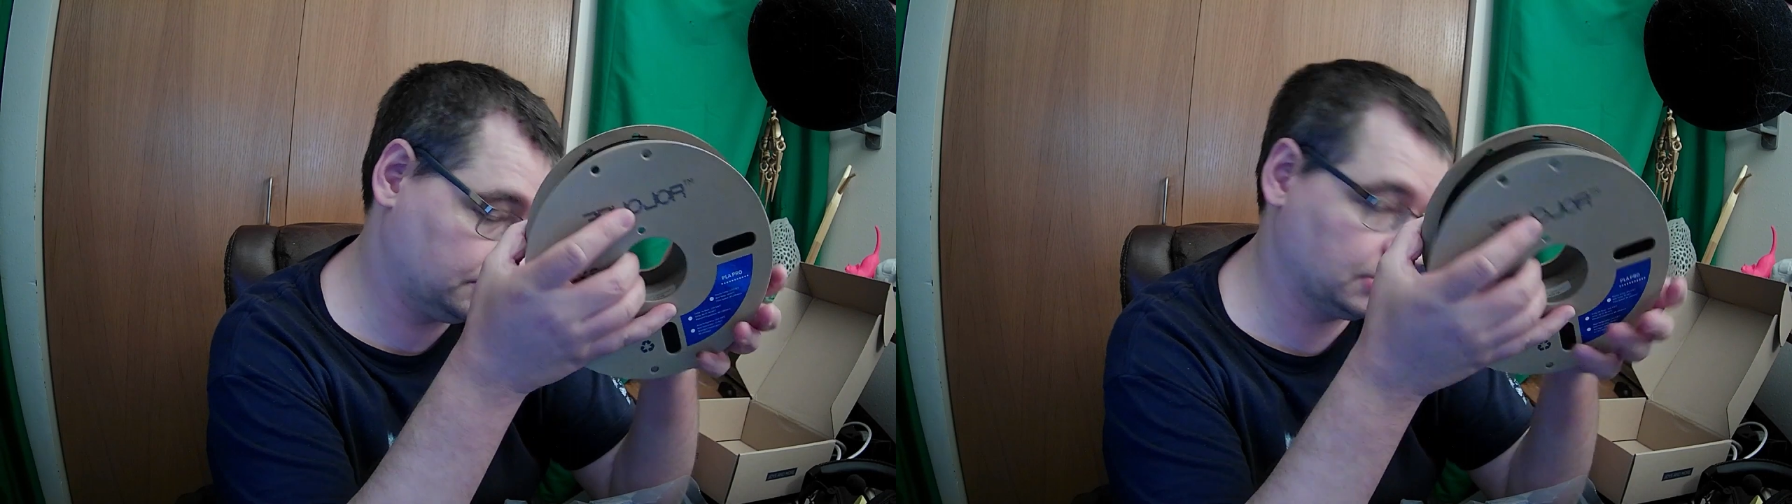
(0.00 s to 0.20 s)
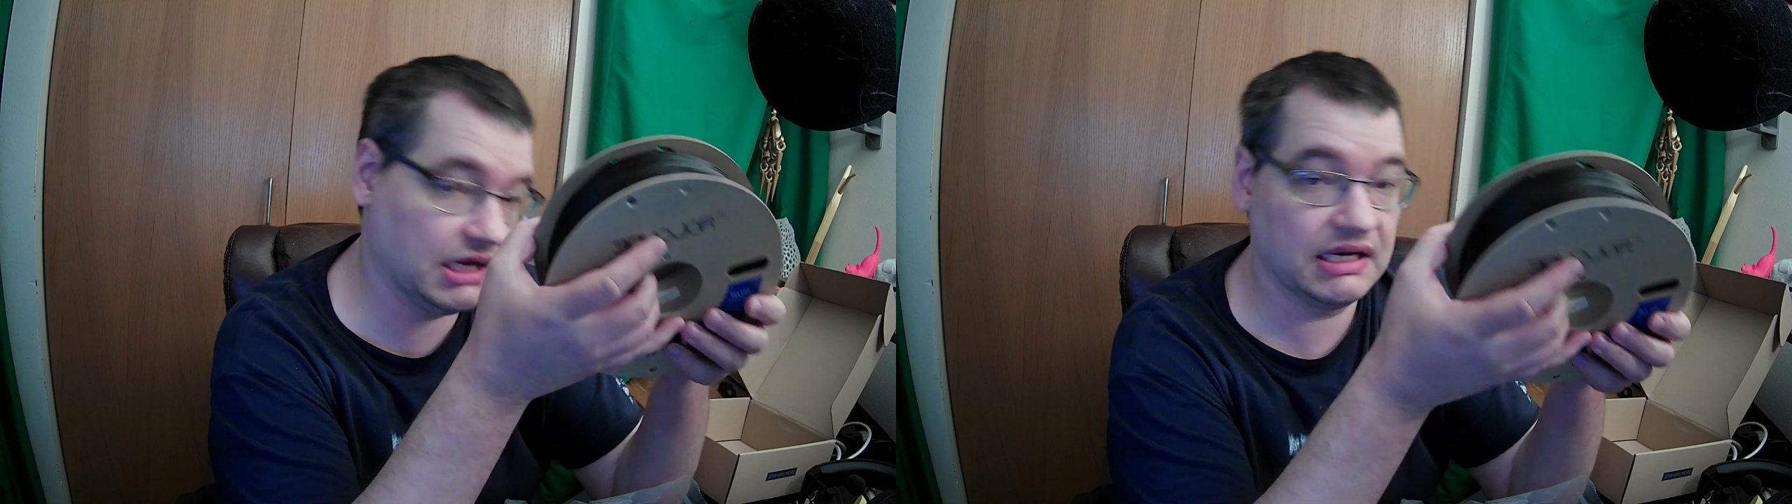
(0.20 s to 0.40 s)

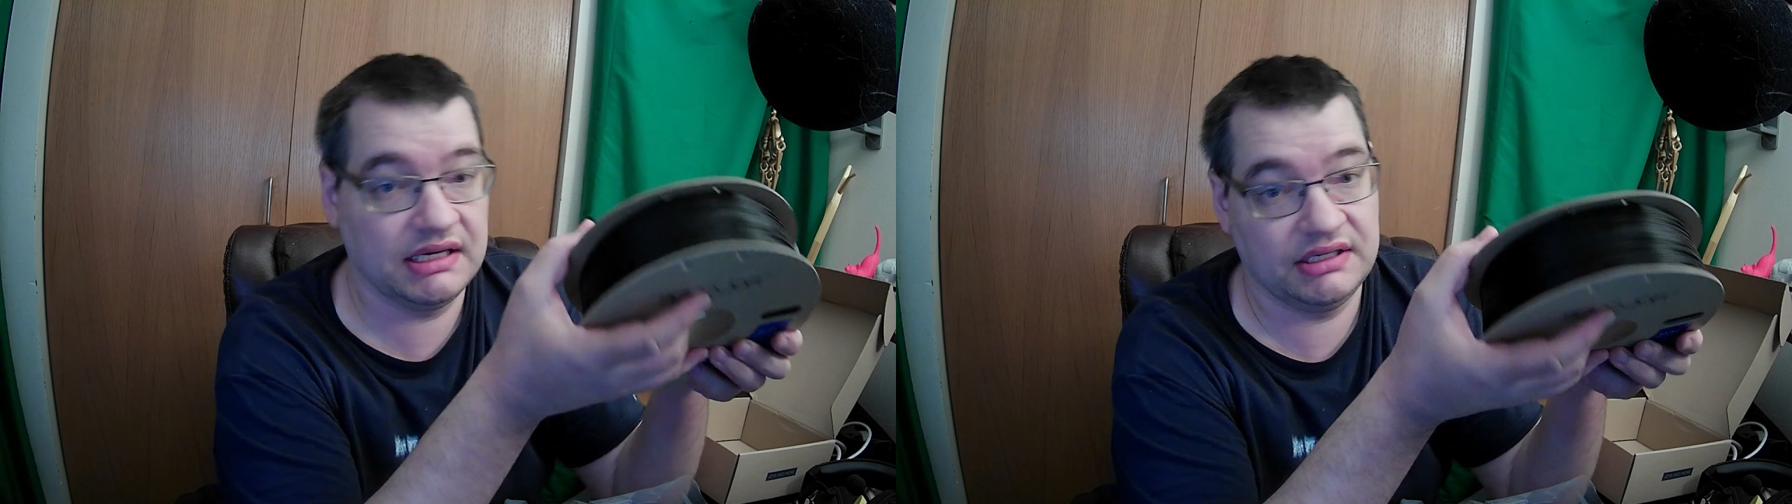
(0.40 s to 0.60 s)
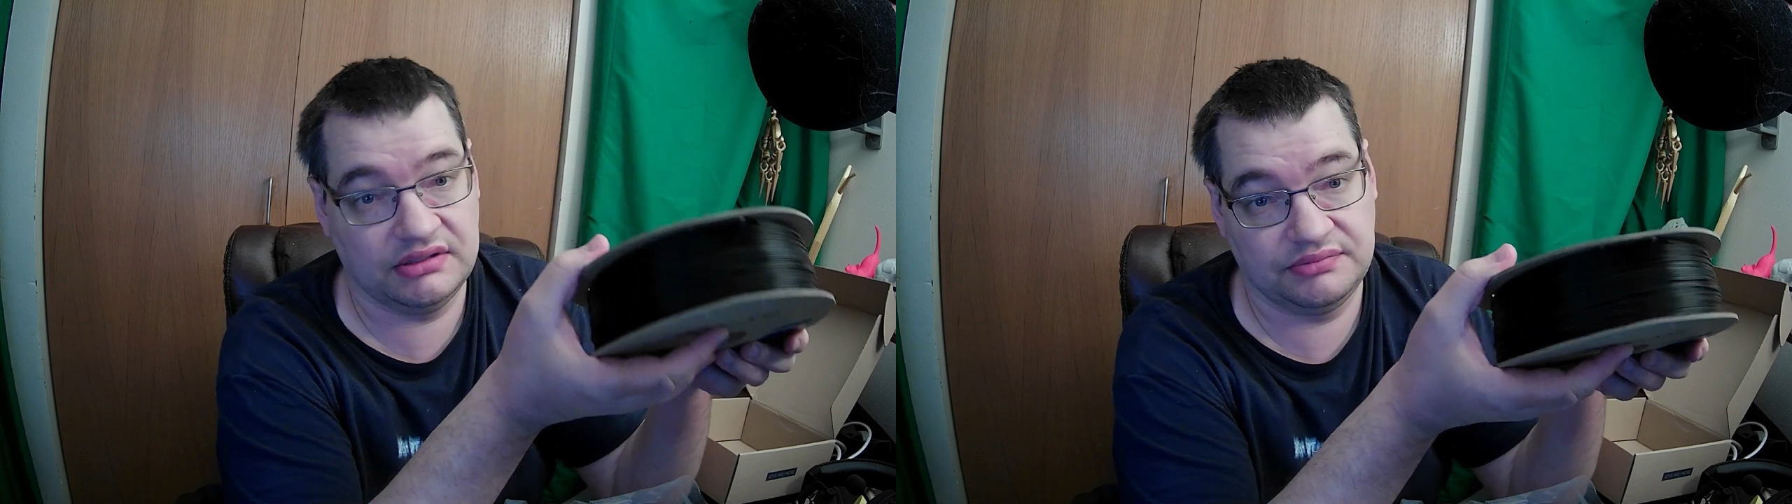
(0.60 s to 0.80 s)

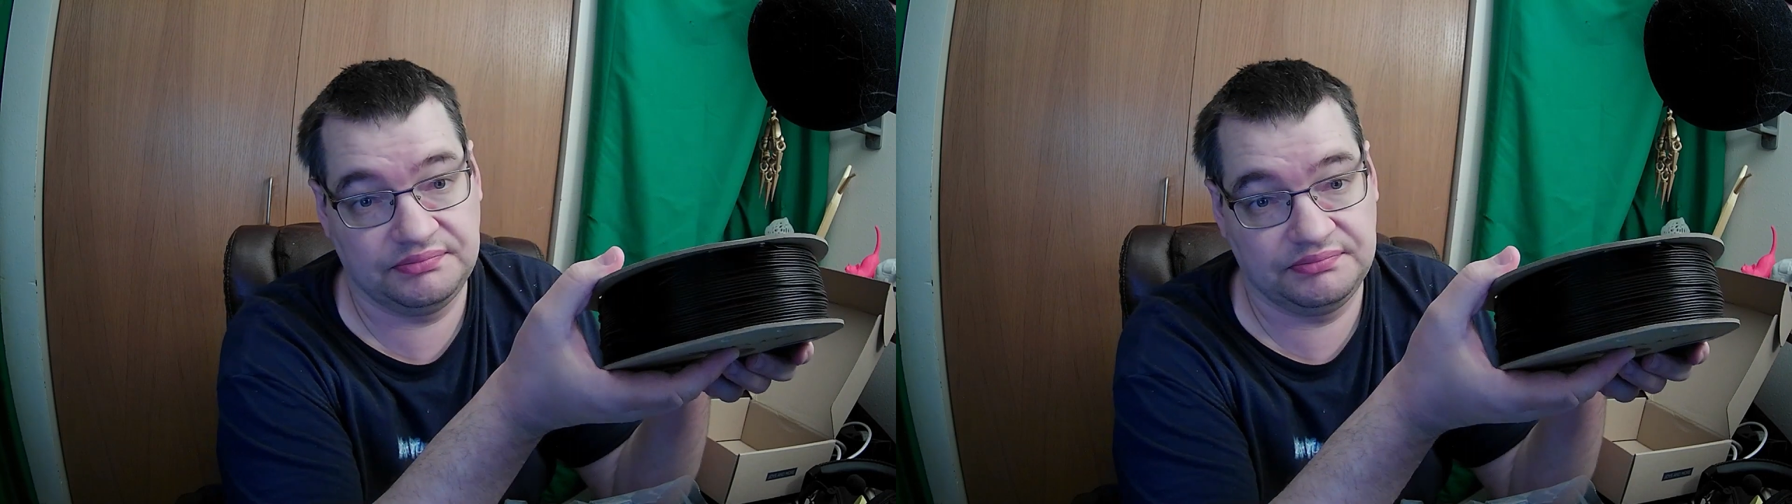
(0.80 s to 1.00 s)
I